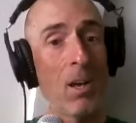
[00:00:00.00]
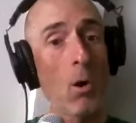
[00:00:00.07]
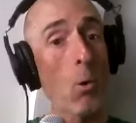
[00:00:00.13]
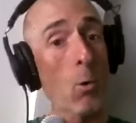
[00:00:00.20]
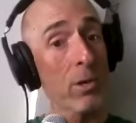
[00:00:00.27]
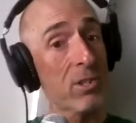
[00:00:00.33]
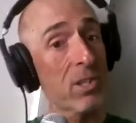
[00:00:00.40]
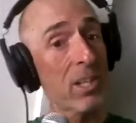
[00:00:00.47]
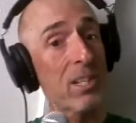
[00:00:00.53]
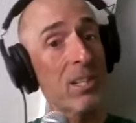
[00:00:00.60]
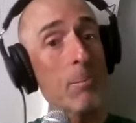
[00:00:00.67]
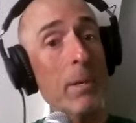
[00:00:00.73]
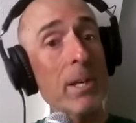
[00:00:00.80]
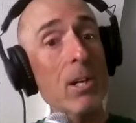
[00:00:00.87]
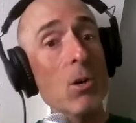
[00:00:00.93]
or a 60
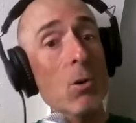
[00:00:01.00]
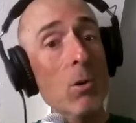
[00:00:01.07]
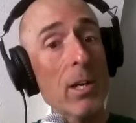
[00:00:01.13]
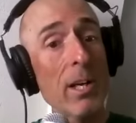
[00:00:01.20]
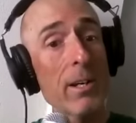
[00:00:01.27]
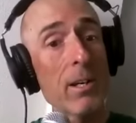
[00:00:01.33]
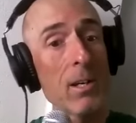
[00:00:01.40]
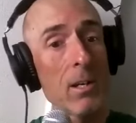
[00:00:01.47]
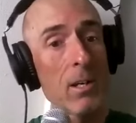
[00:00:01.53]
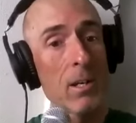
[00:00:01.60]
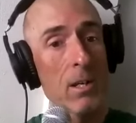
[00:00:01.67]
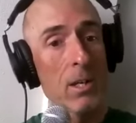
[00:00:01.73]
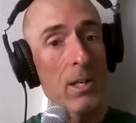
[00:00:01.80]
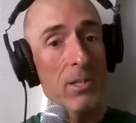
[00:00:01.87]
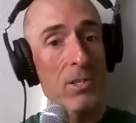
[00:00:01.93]
minute crit
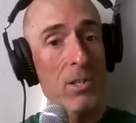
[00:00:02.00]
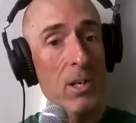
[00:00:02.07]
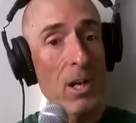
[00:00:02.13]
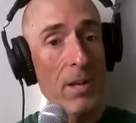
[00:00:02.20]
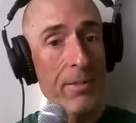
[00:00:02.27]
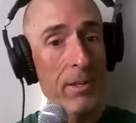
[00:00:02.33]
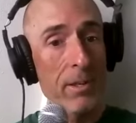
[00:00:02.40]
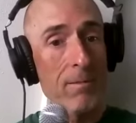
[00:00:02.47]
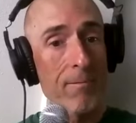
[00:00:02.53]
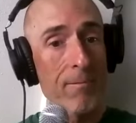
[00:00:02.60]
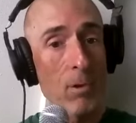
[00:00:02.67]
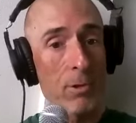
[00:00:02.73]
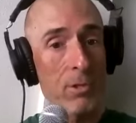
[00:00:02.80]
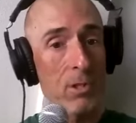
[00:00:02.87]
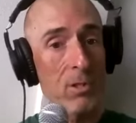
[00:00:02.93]
is nothing
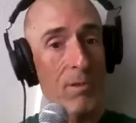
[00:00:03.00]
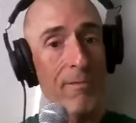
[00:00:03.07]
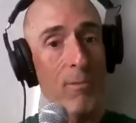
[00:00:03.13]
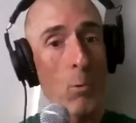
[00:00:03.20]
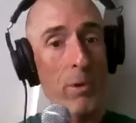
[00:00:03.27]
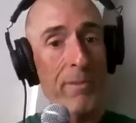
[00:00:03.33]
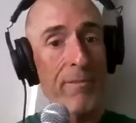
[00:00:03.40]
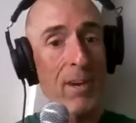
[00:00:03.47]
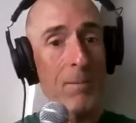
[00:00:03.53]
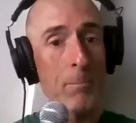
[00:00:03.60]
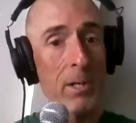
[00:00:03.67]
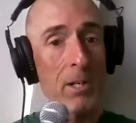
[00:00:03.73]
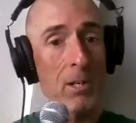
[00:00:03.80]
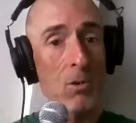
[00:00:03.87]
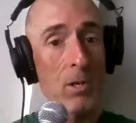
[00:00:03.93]
versus a 45
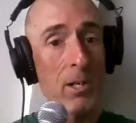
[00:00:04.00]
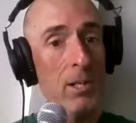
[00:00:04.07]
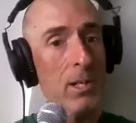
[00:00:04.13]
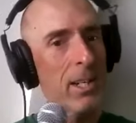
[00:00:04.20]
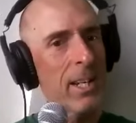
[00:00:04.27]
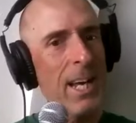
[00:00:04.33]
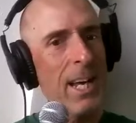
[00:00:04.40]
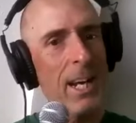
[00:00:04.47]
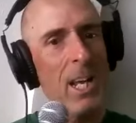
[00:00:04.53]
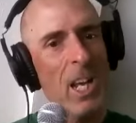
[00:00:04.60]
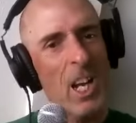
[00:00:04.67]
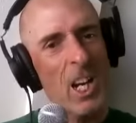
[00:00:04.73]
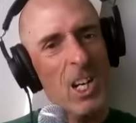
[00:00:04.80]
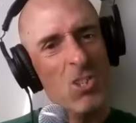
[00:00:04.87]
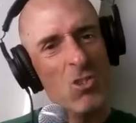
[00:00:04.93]
minute crit. And that
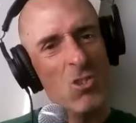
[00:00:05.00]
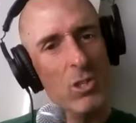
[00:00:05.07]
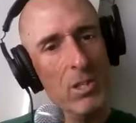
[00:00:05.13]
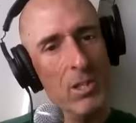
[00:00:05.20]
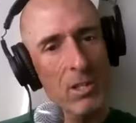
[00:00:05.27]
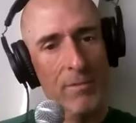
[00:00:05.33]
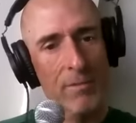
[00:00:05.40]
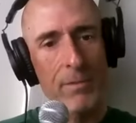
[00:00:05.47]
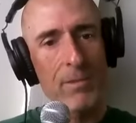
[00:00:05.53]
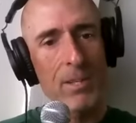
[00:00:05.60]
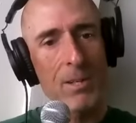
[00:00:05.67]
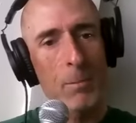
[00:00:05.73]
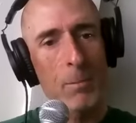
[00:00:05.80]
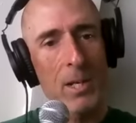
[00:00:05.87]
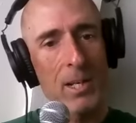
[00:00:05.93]
extra 10 or
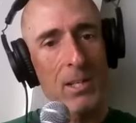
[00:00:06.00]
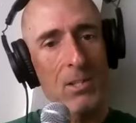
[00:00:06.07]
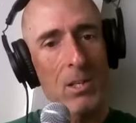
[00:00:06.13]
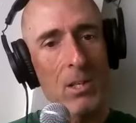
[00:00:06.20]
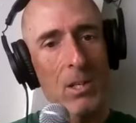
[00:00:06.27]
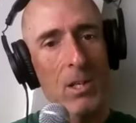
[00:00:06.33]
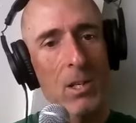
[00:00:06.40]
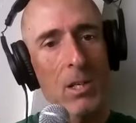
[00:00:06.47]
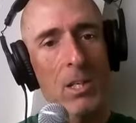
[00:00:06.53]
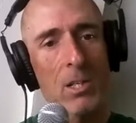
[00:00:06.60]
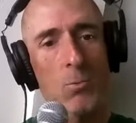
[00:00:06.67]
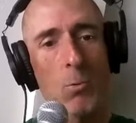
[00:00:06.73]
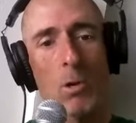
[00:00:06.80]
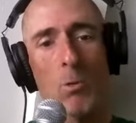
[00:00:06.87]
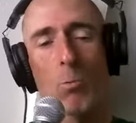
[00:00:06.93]
15 minutes
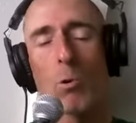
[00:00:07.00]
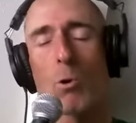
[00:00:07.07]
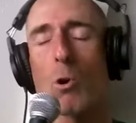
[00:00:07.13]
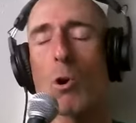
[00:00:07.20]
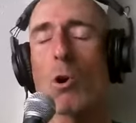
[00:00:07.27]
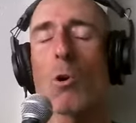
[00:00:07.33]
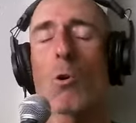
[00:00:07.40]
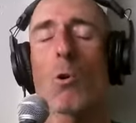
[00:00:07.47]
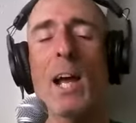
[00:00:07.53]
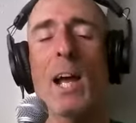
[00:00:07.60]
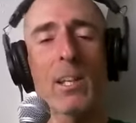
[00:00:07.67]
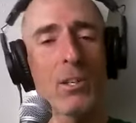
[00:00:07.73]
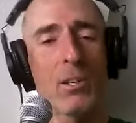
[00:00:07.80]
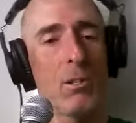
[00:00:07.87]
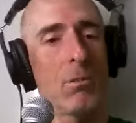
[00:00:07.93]
is what will
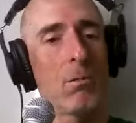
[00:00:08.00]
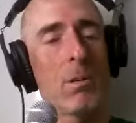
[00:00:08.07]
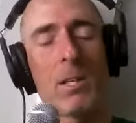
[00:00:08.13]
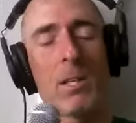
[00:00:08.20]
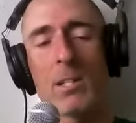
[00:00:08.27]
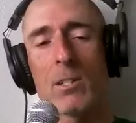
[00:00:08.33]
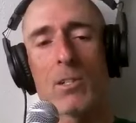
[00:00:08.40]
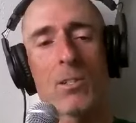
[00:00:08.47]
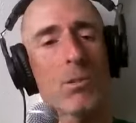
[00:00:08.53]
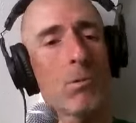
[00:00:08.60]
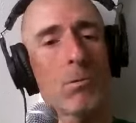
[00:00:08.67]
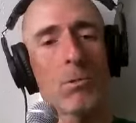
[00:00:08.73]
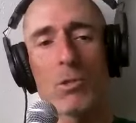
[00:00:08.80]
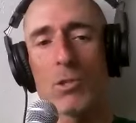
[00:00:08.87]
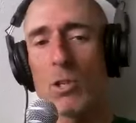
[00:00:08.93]
crack you into
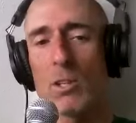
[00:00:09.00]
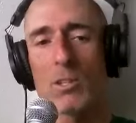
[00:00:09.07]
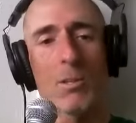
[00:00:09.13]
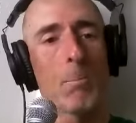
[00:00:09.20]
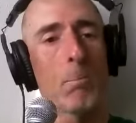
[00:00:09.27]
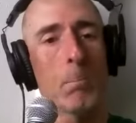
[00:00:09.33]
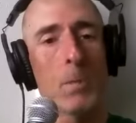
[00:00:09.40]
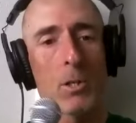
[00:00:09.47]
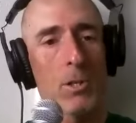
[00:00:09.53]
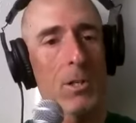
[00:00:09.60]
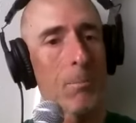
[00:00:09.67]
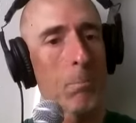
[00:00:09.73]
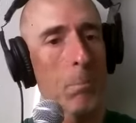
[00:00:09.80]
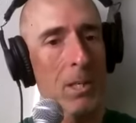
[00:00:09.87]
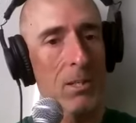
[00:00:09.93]
just a
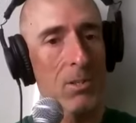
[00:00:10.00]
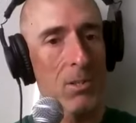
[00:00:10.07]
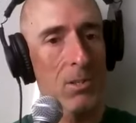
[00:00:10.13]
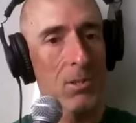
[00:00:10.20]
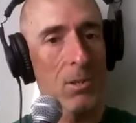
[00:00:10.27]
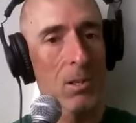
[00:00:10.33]
million pieces.